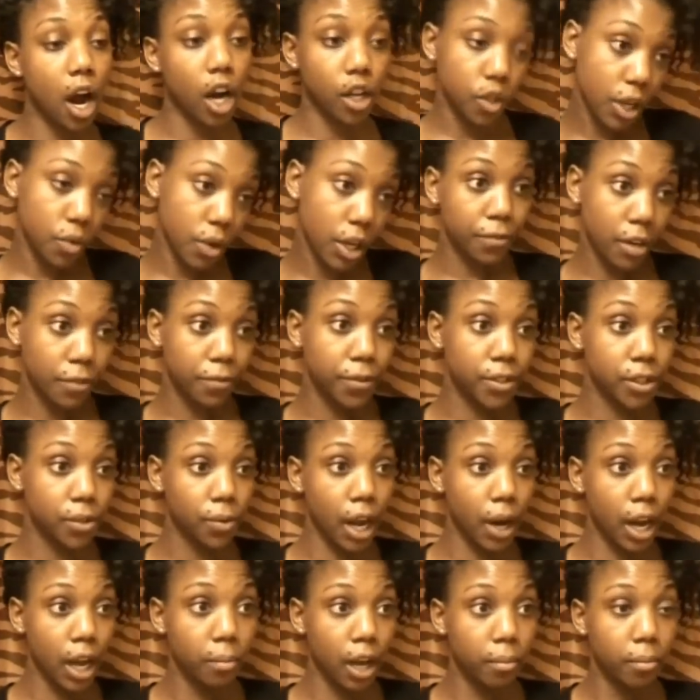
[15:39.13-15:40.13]
Are you here for
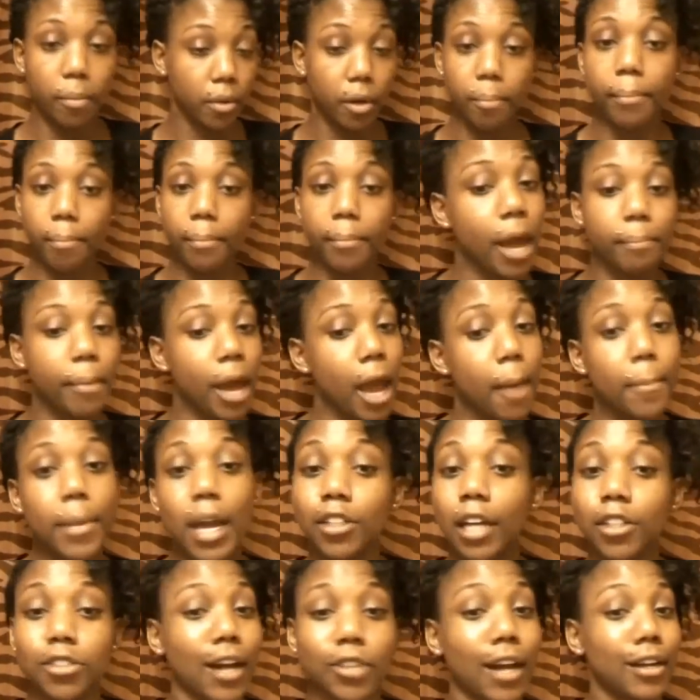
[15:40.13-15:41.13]
Scrap?
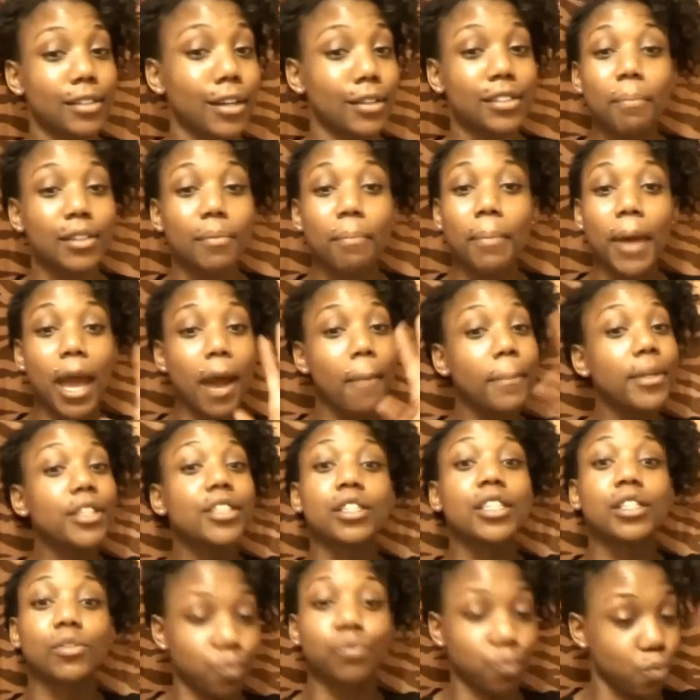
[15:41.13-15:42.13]
Bambi ain't trying to listen.
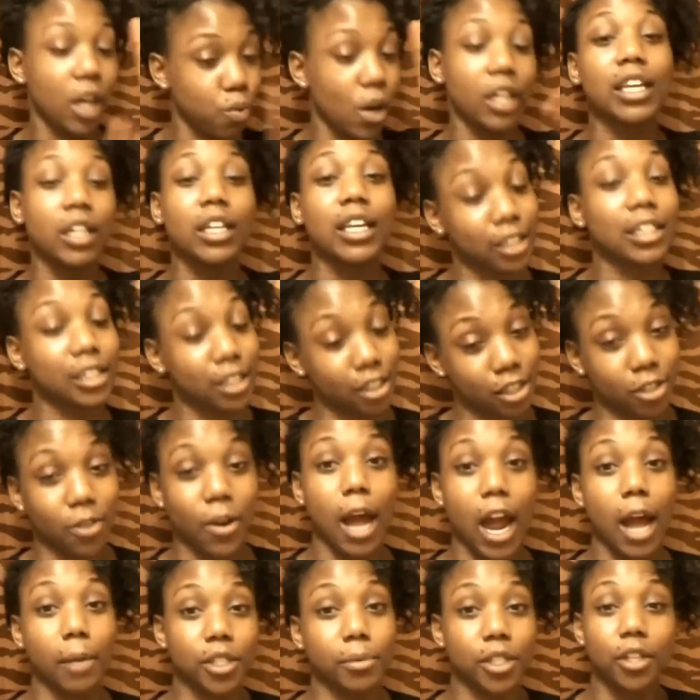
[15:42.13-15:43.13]
Bambi just want to get the
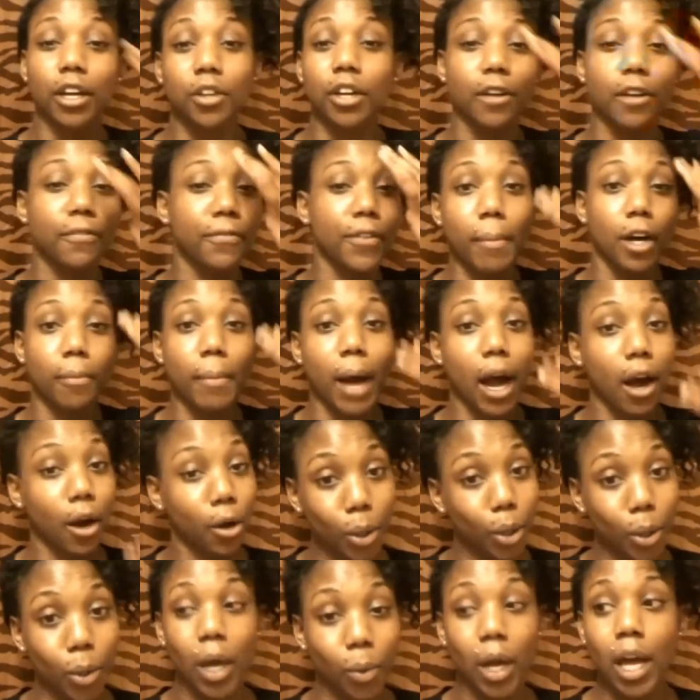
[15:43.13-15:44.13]
scraps. You get booked
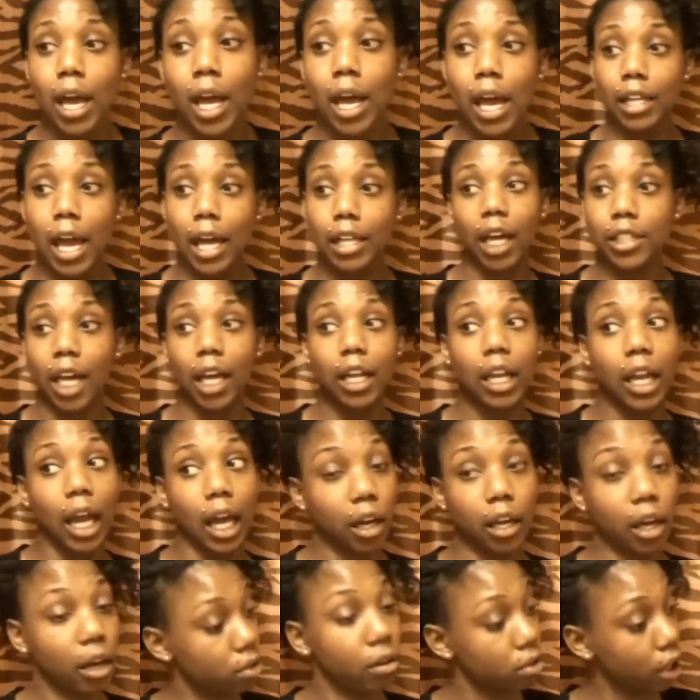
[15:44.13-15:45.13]
by who? And
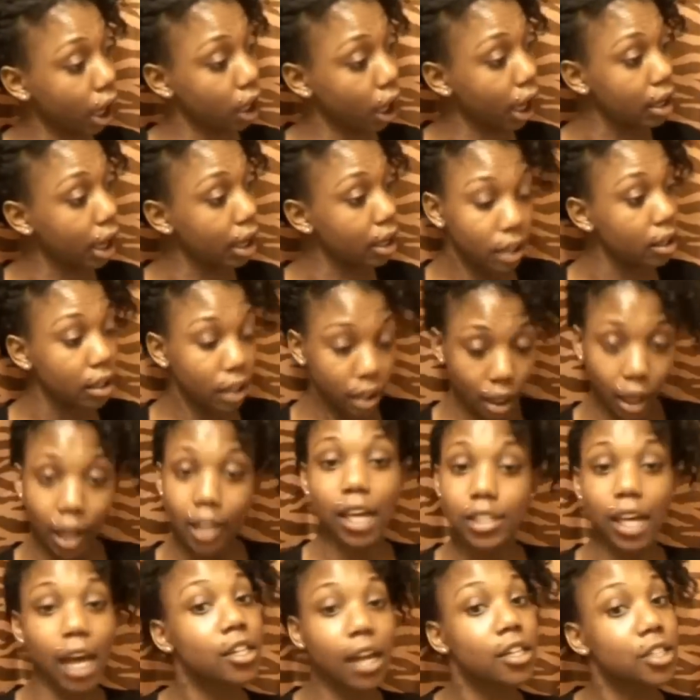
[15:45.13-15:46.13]
Taylor like, okay.
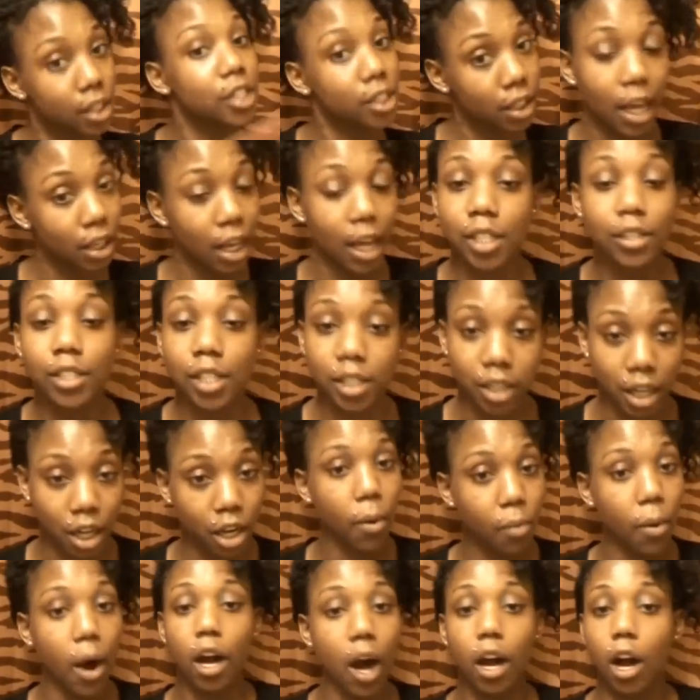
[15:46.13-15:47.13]
Yeah, Taylor, just let just
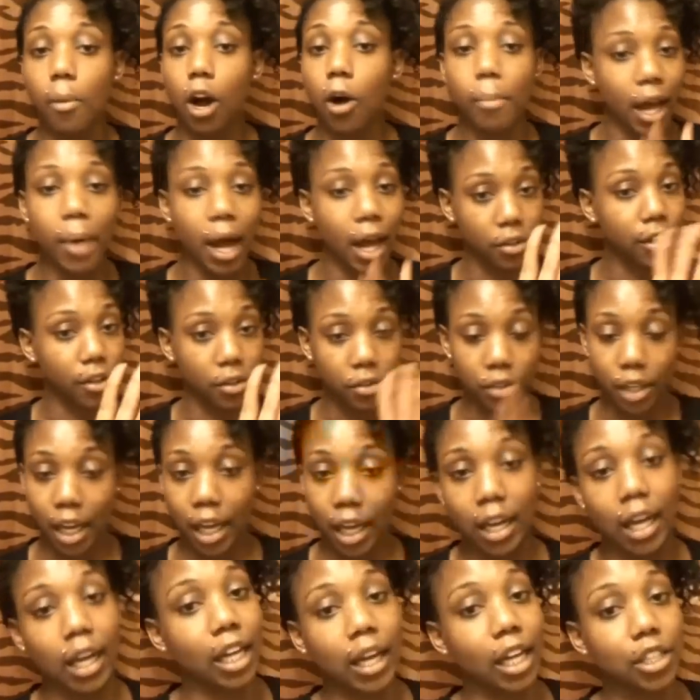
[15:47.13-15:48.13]
let her walk on by.
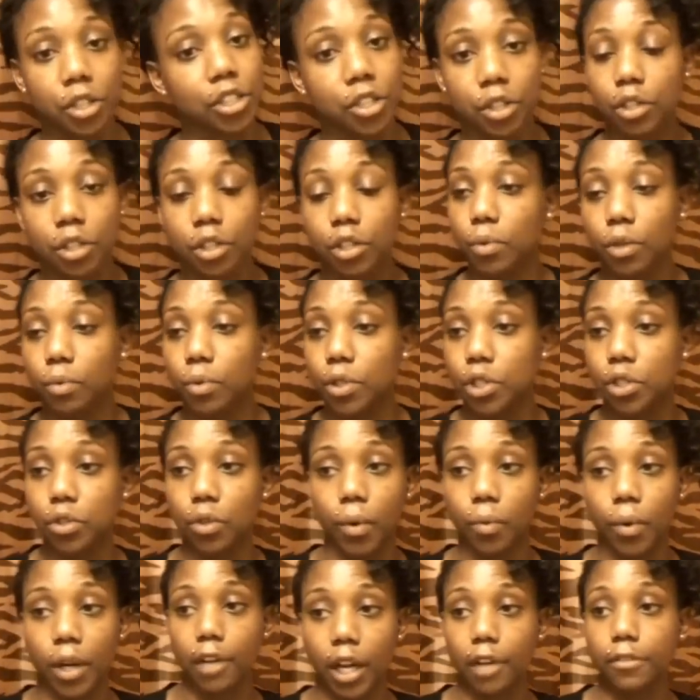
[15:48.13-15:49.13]
Don't, that ain't got shit to do
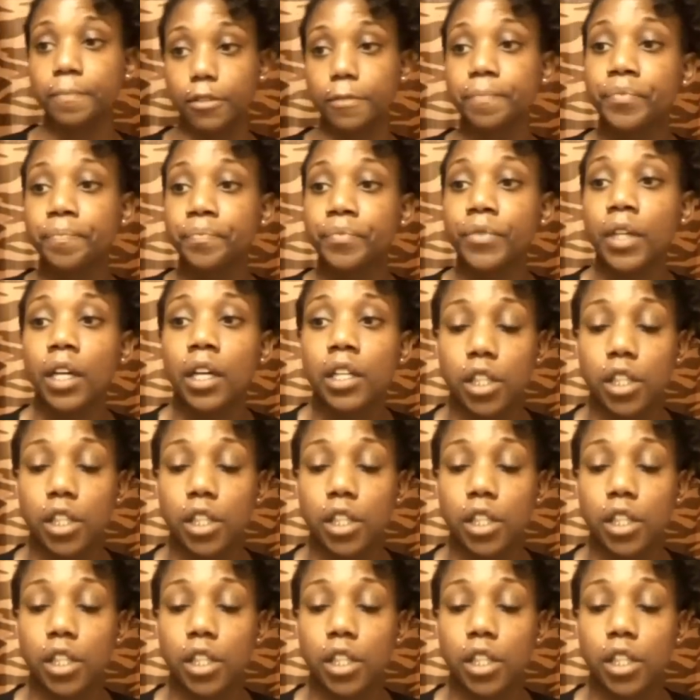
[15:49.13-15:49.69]
with you or whatever.